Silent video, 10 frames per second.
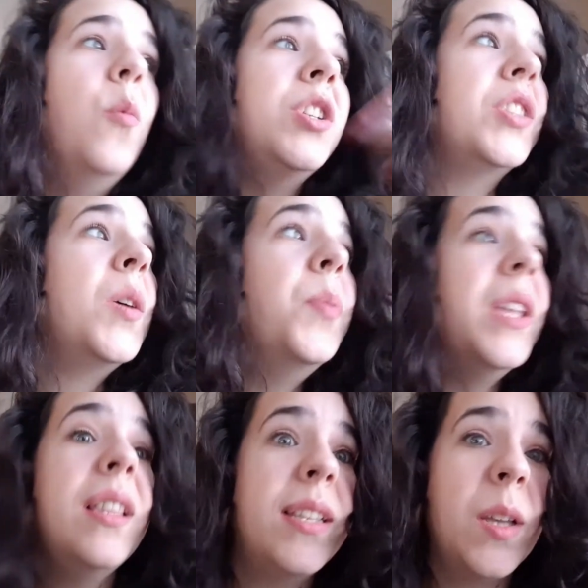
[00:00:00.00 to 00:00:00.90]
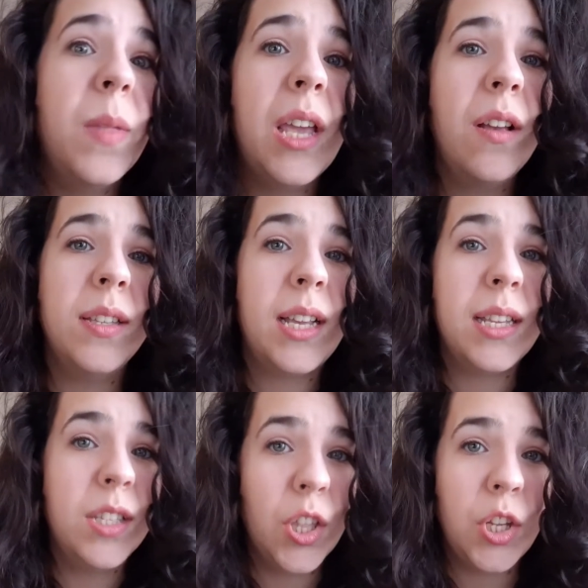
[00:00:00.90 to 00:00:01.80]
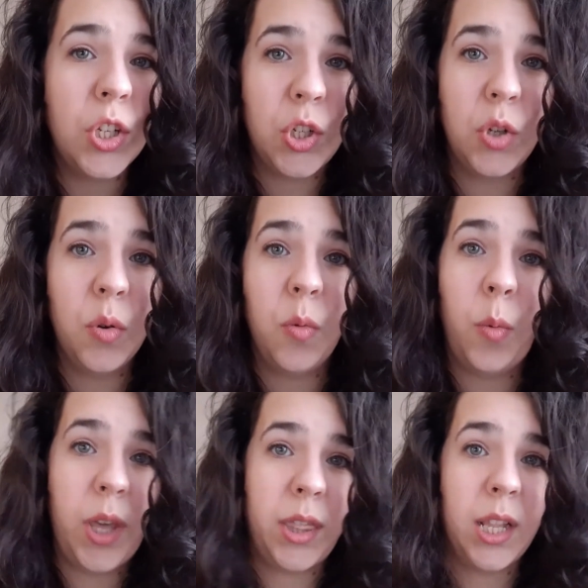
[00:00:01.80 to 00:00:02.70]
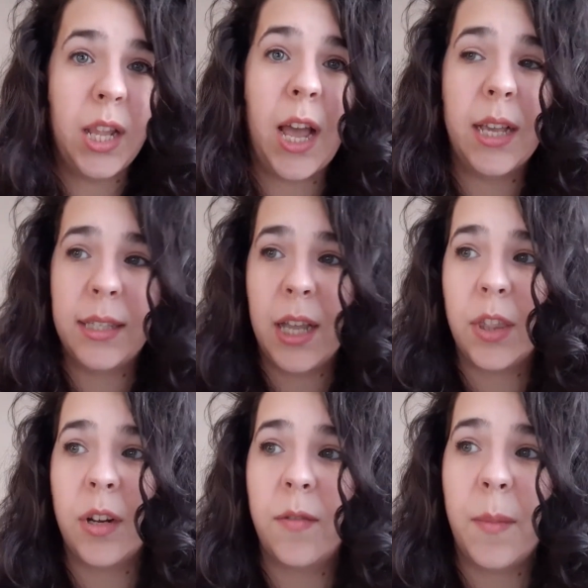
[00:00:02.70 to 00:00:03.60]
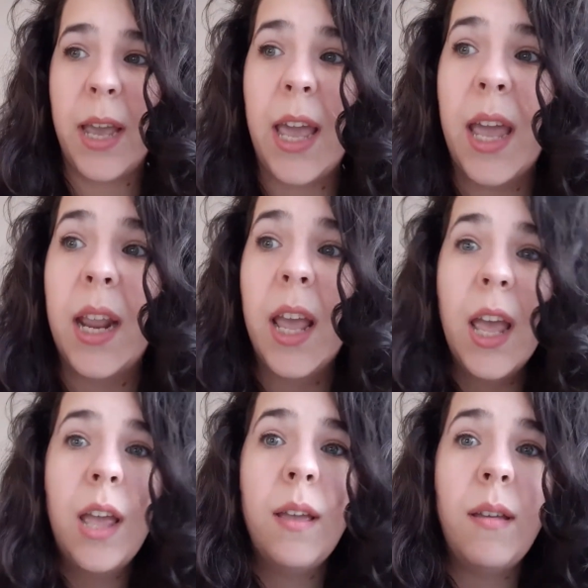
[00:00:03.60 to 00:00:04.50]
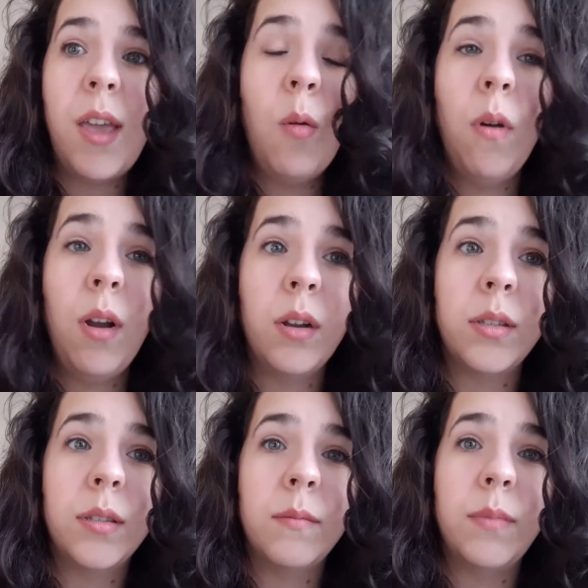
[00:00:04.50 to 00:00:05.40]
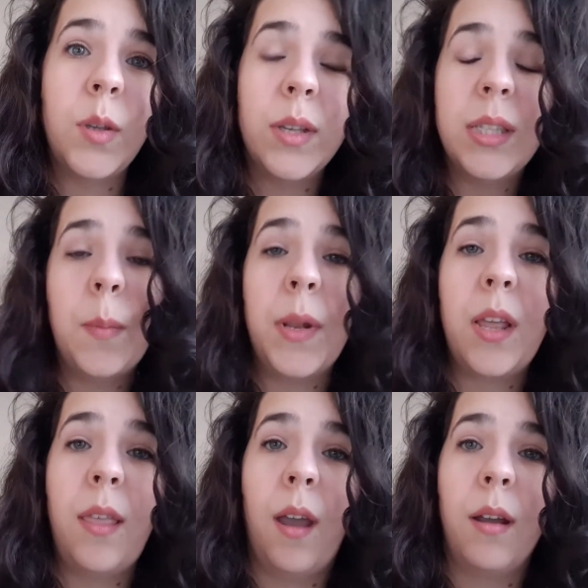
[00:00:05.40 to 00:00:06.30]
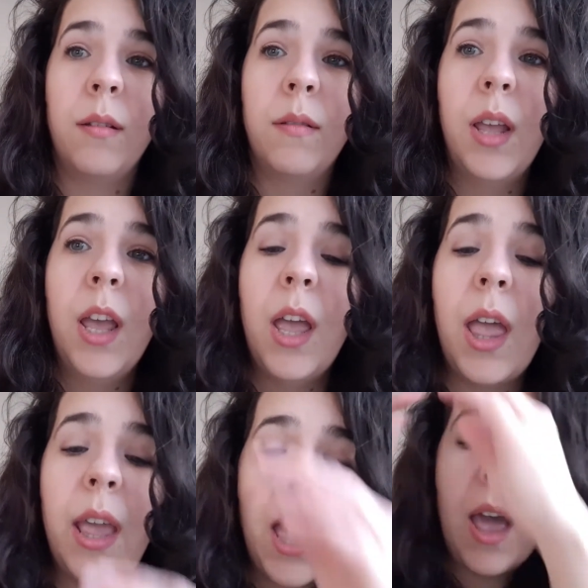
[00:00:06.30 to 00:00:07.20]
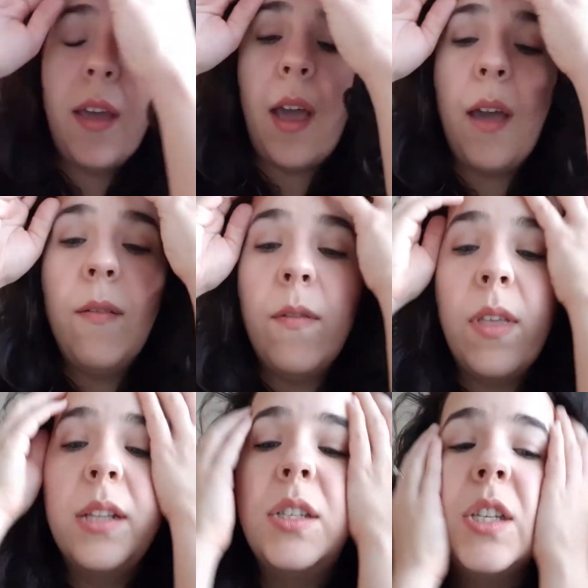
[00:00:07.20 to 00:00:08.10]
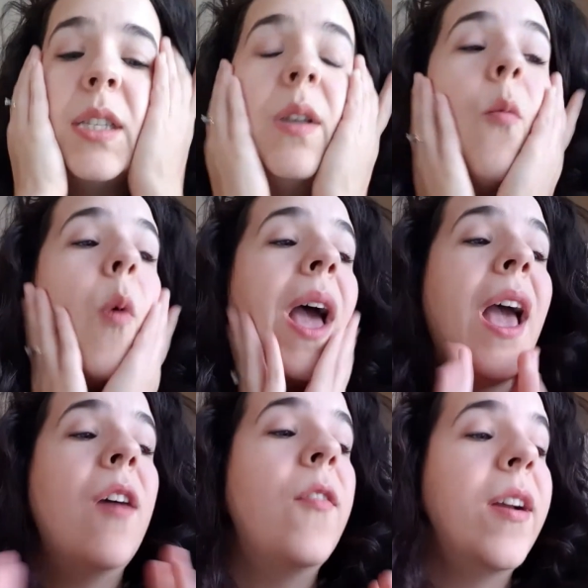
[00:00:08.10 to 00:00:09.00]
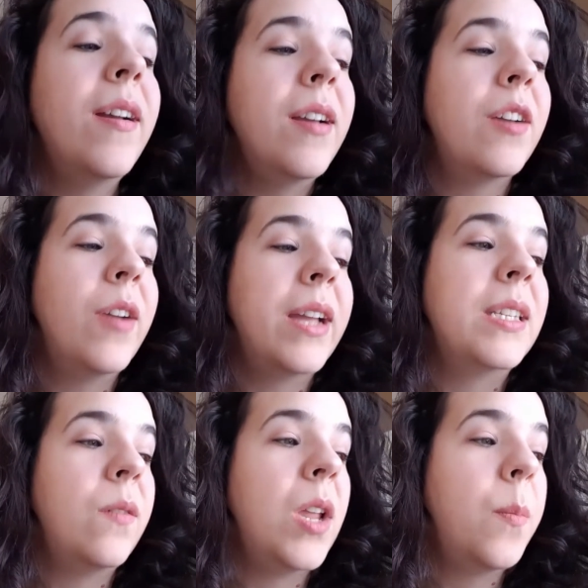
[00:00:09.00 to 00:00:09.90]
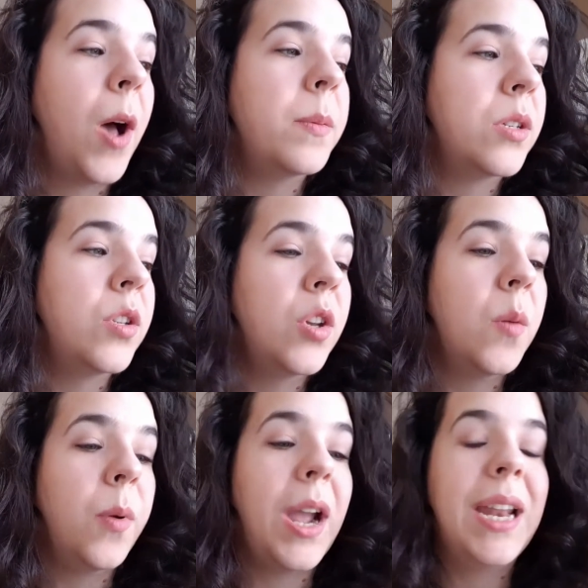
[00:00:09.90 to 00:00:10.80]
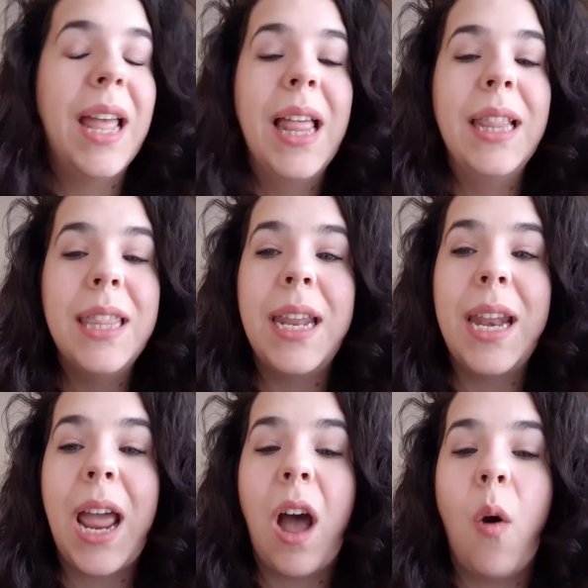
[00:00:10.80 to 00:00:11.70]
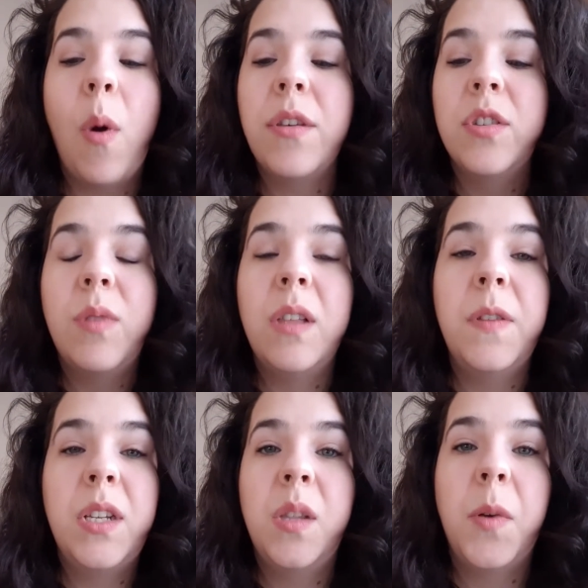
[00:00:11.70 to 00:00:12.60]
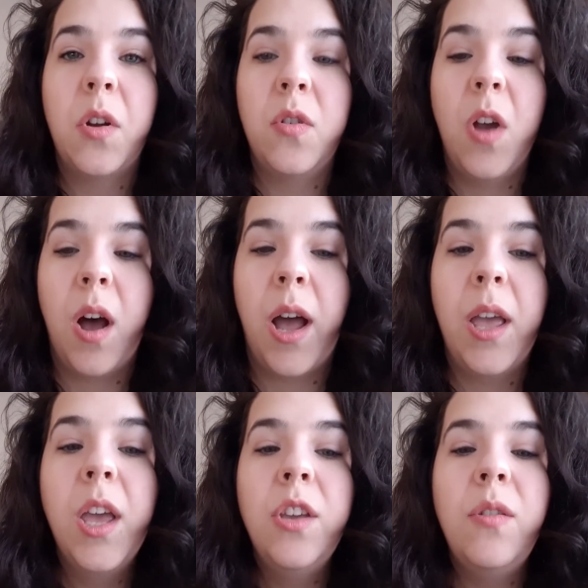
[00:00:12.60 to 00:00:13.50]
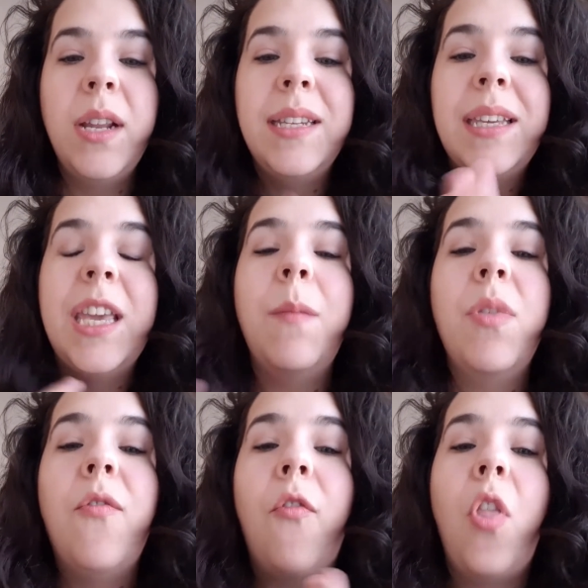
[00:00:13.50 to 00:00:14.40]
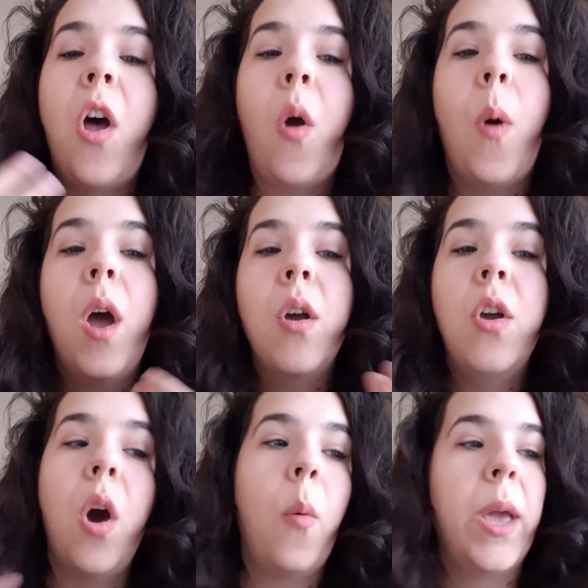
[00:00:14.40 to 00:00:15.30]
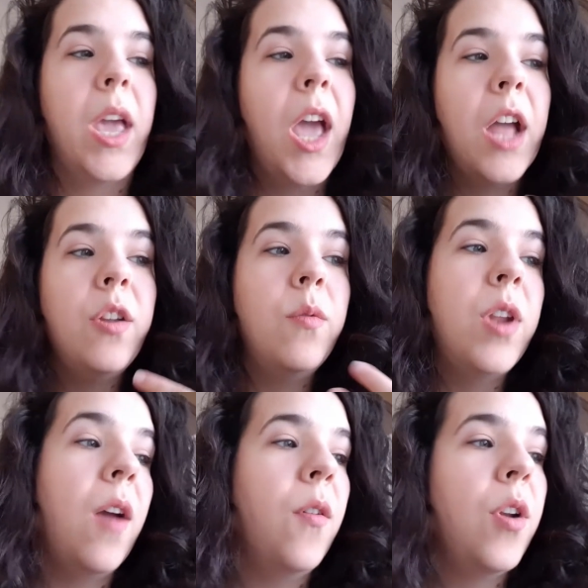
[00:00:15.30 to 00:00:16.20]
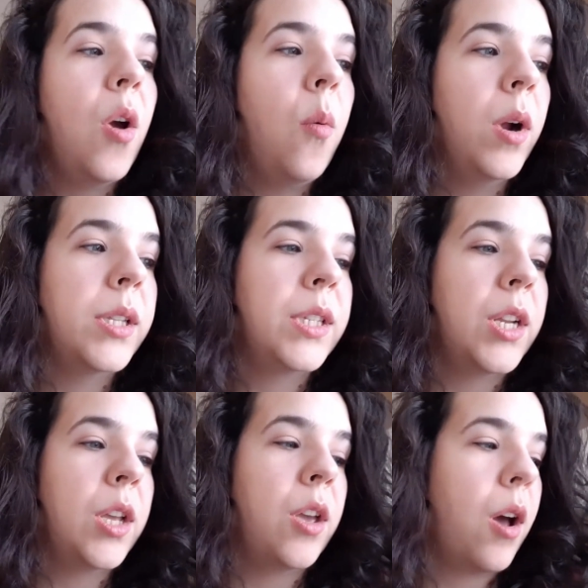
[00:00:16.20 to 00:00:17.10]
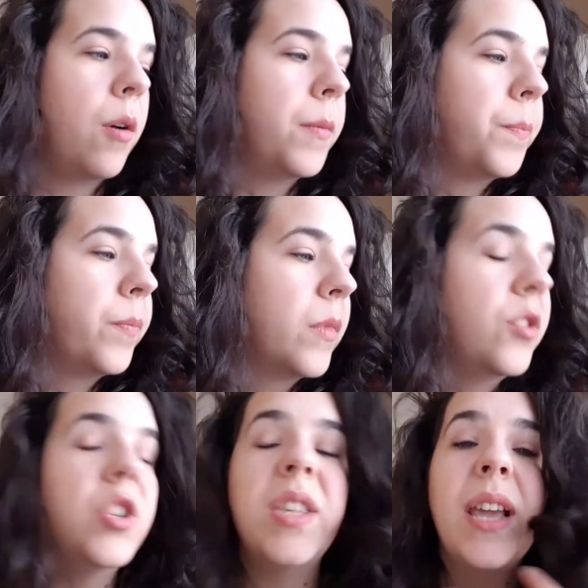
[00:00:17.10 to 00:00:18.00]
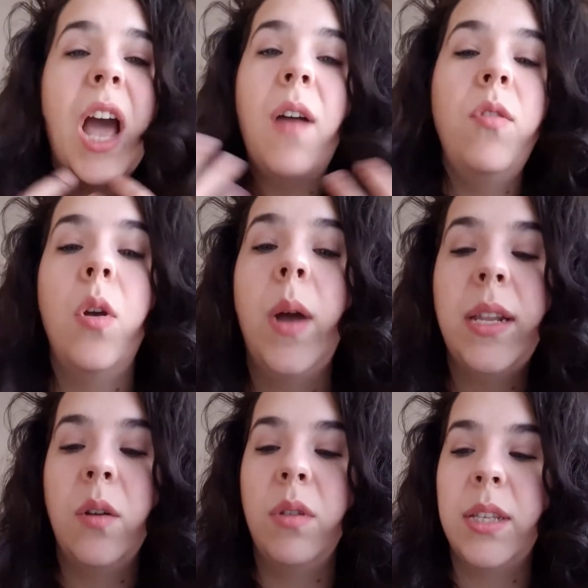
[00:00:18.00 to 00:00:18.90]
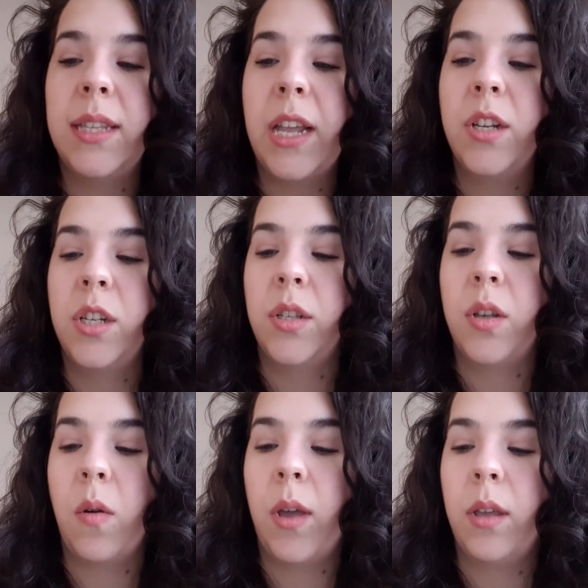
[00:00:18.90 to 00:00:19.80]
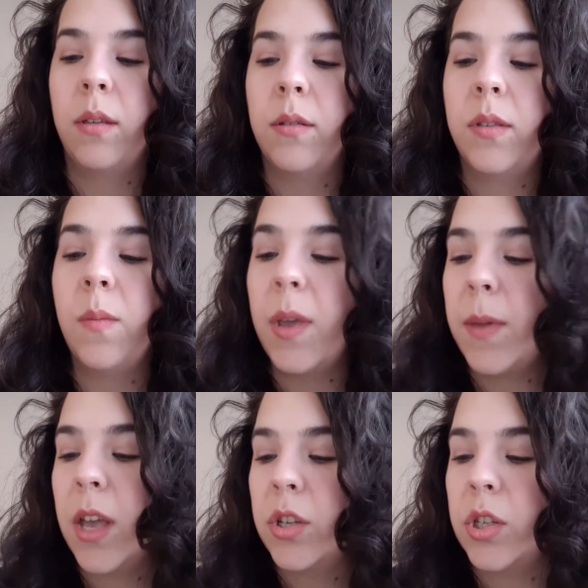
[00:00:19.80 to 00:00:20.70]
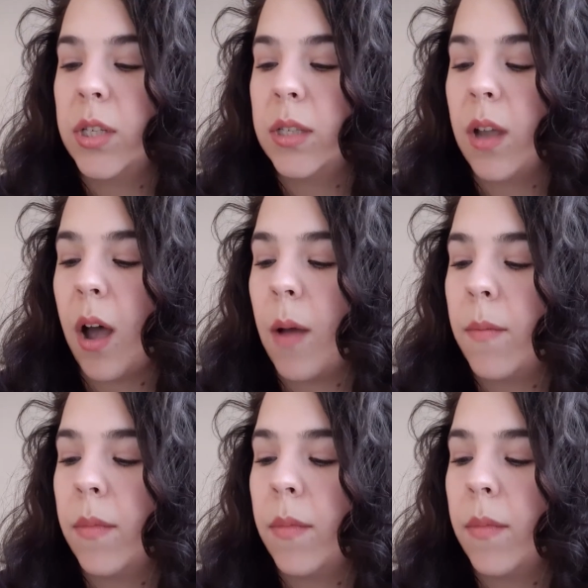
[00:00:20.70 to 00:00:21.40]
which is completely something else that has nothing to do with the lines that I thought of in my head, it works. So I slip it in there. It's just whatever creativity pops into your brain, let it out, whether it's relevant to the book or not. You need to keep the flow going, and you never know where it's going to go. Just like I have no idea where this tangent is going. So maybe I should just stop.